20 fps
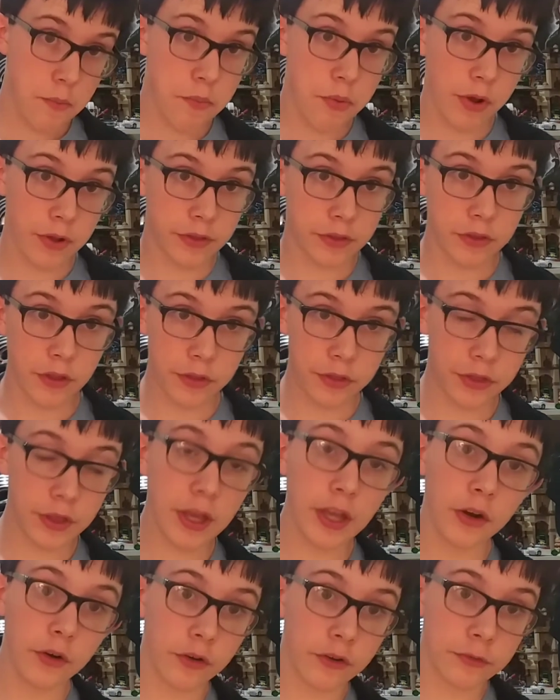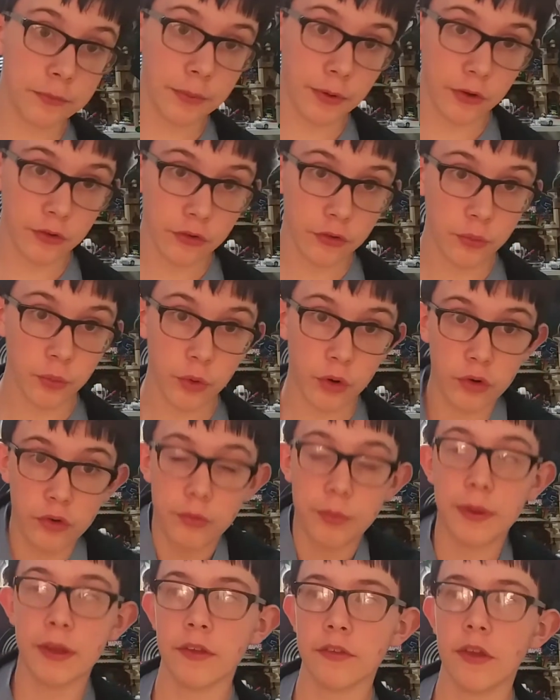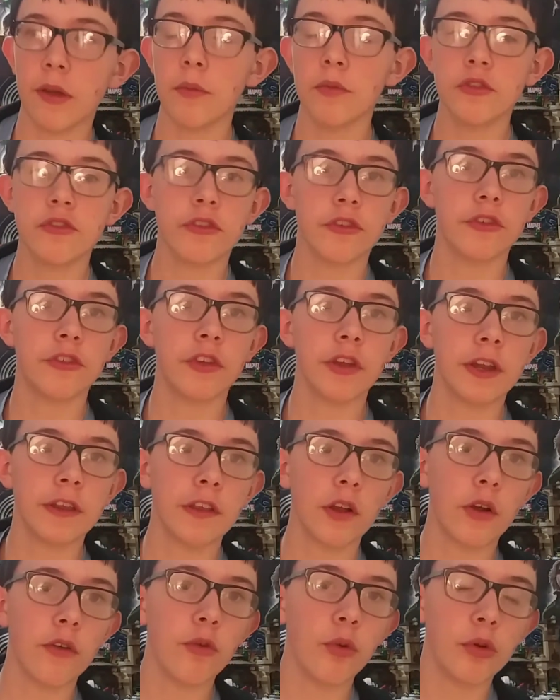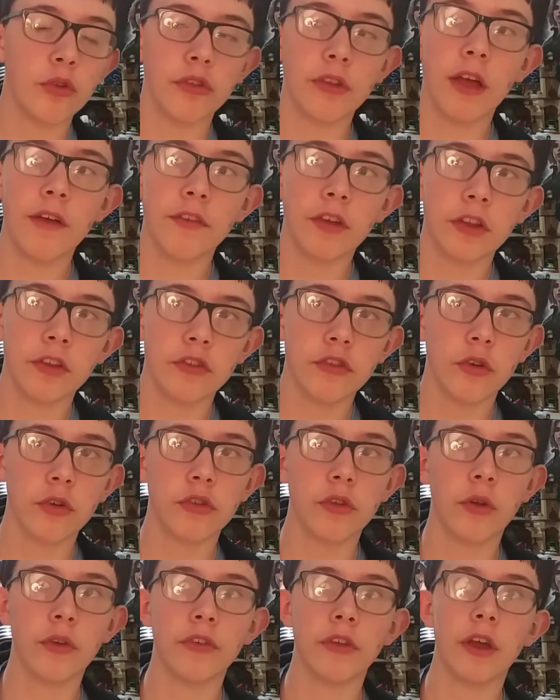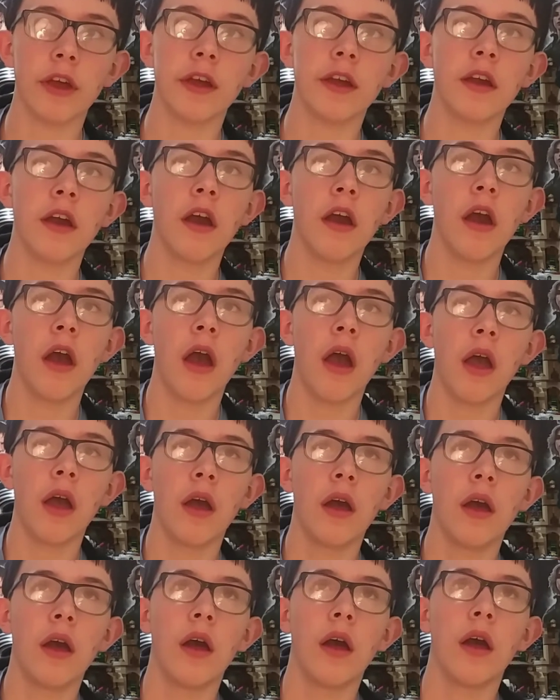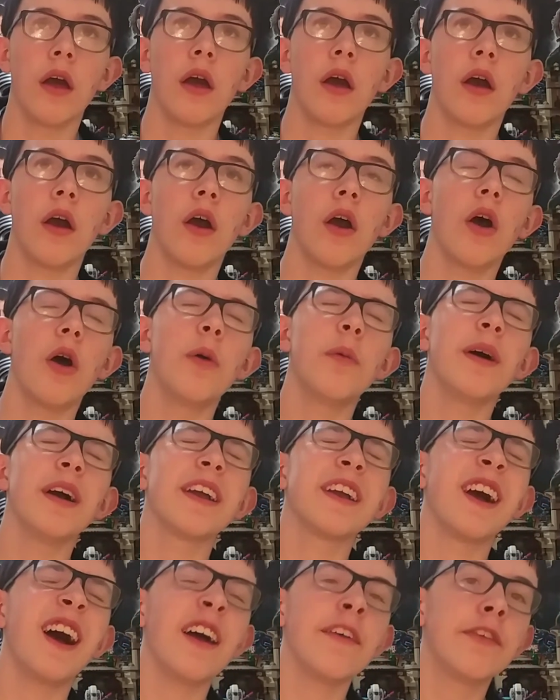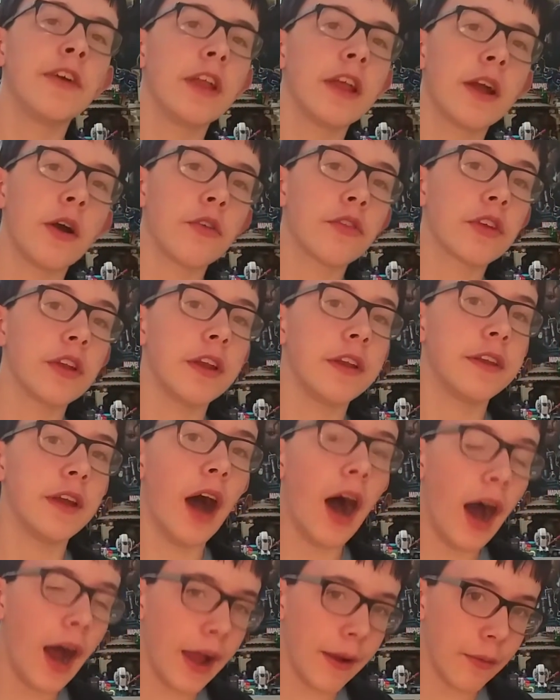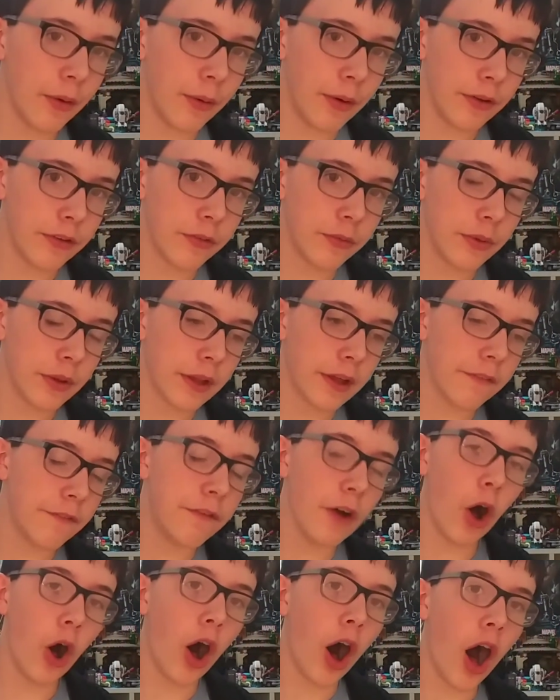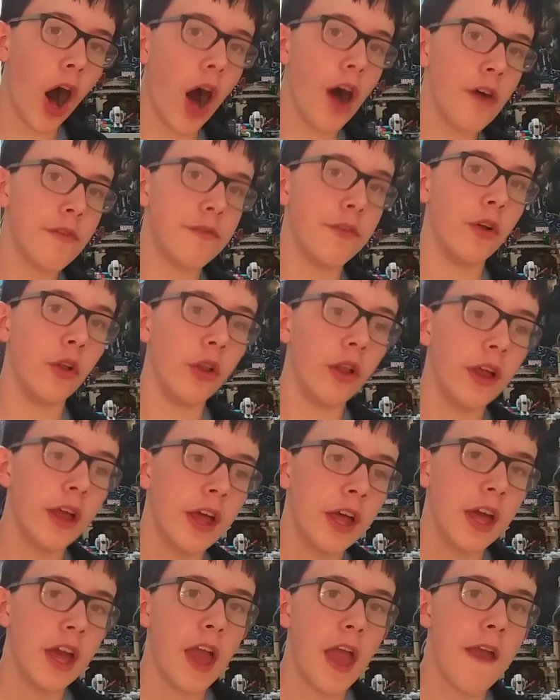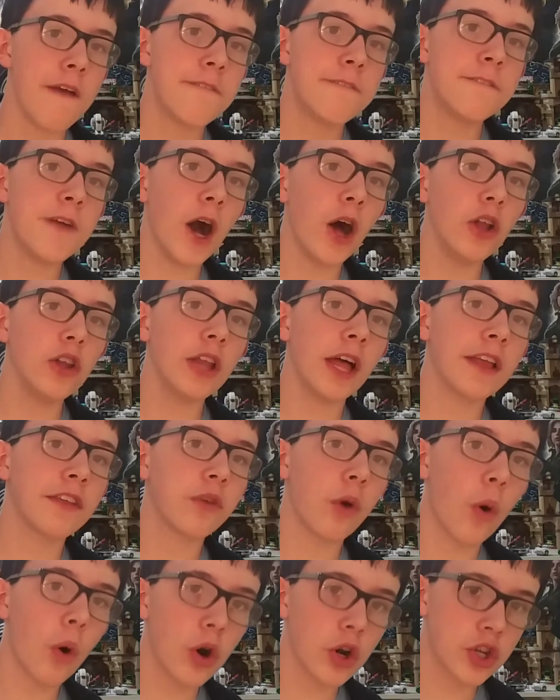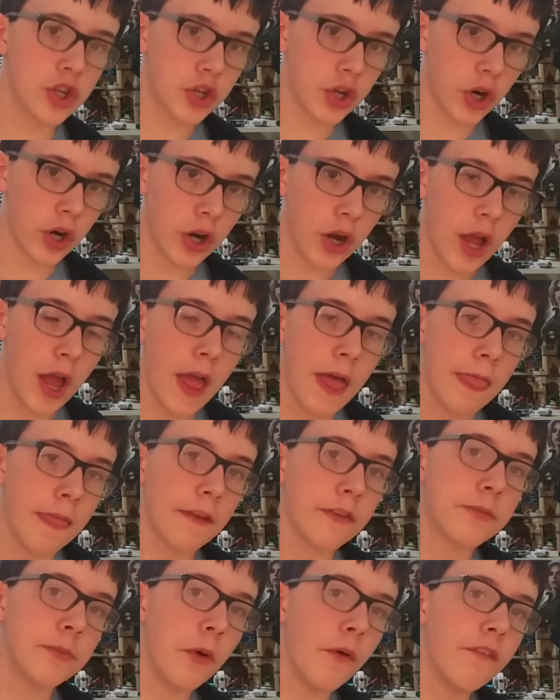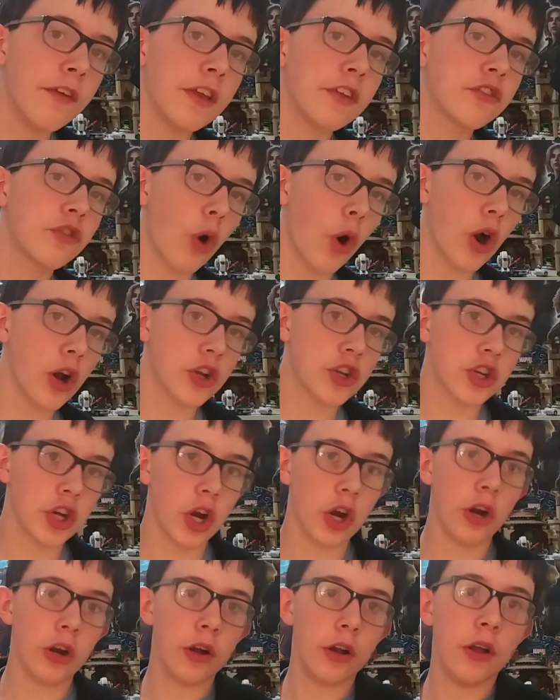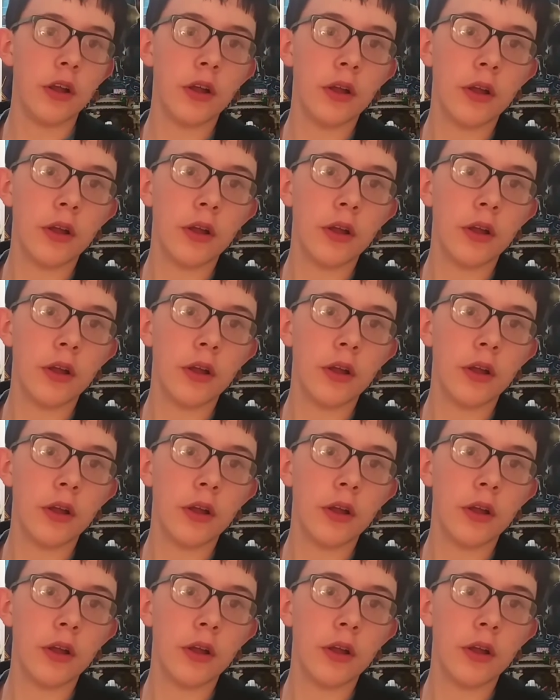but the theater experience is worse because I was just sitting there, everyone was laughing at the jokes, so I was like, oh my god, I feel like I was gonna die while watching it. Like, it felt awful. It felt like torture. This movie's torture.